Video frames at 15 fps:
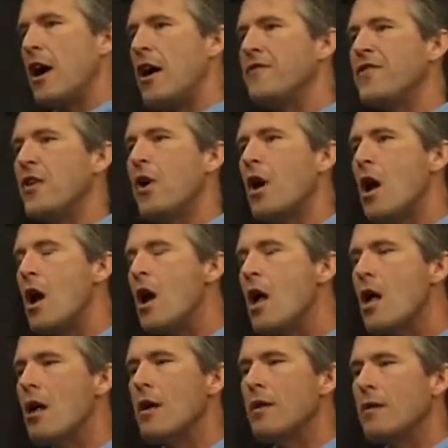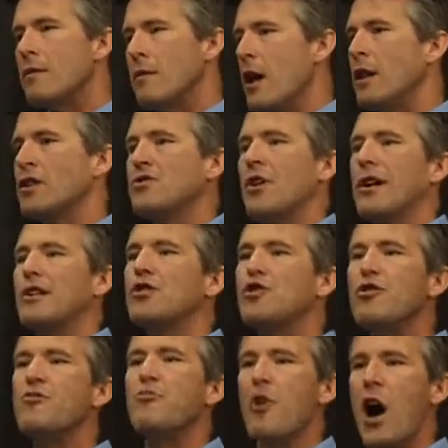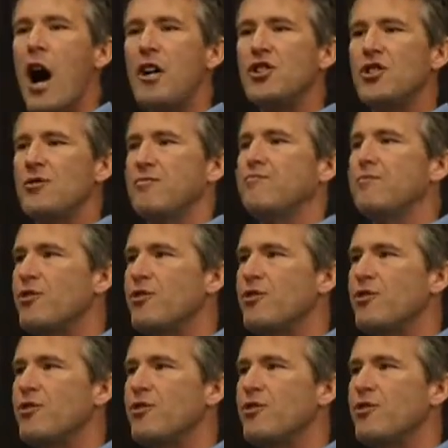have your electronic toothbrush,